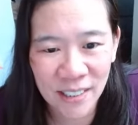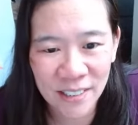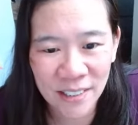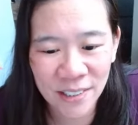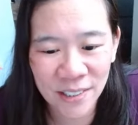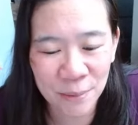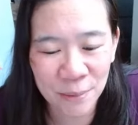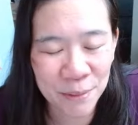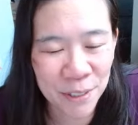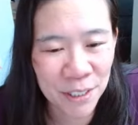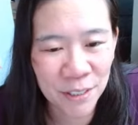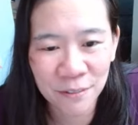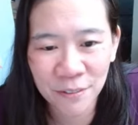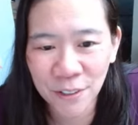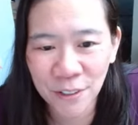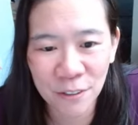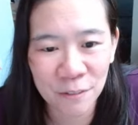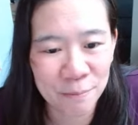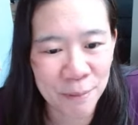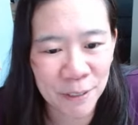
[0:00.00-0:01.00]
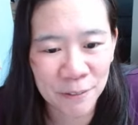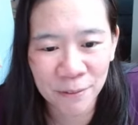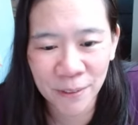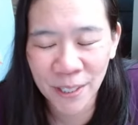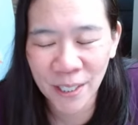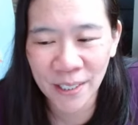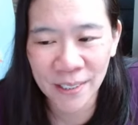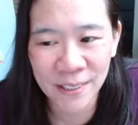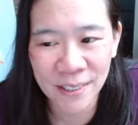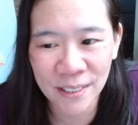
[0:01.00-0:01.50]
So many of you have been with
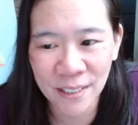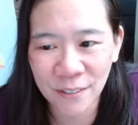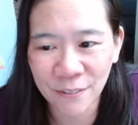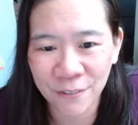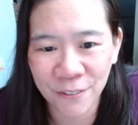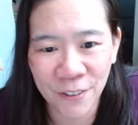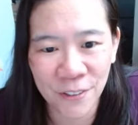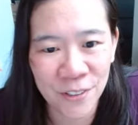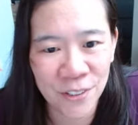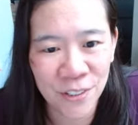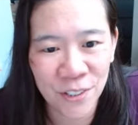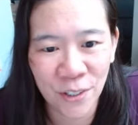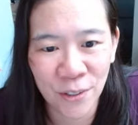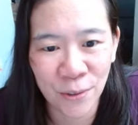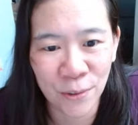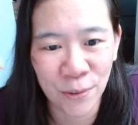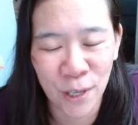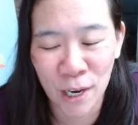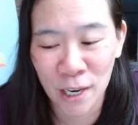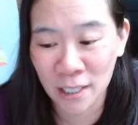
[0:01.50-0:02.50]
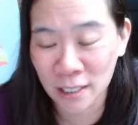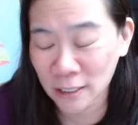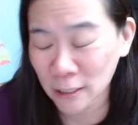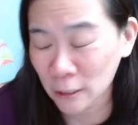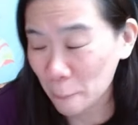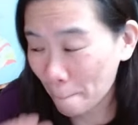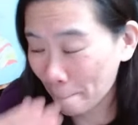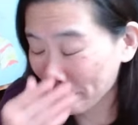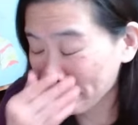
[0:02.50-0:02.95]
us for so long.